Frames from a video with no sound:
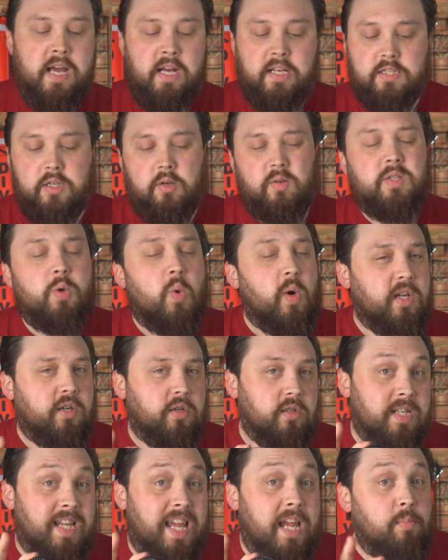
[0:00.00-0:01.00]
So it's quite
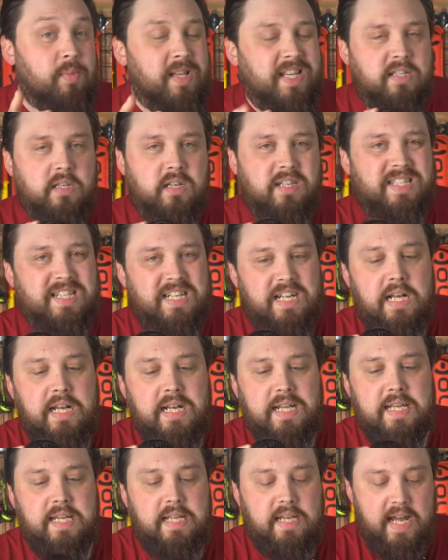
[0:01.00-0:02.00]
good to keep these nice and
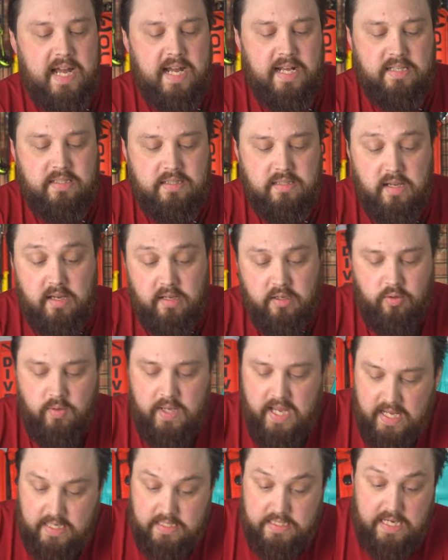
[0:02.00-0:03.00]
clean, and yeah, you
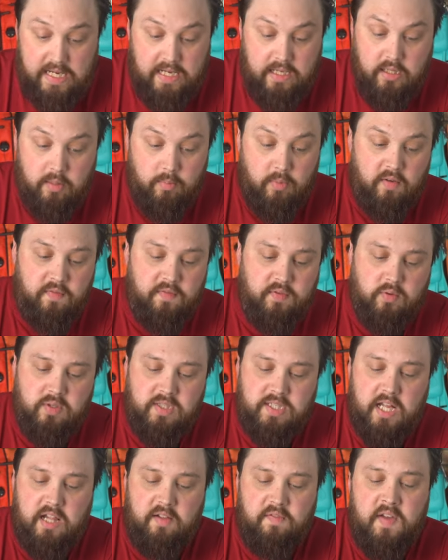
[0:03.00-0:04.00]
can take them off
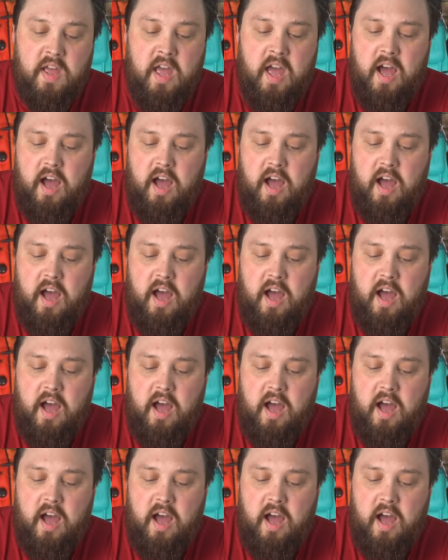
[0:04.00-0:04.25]
yourself.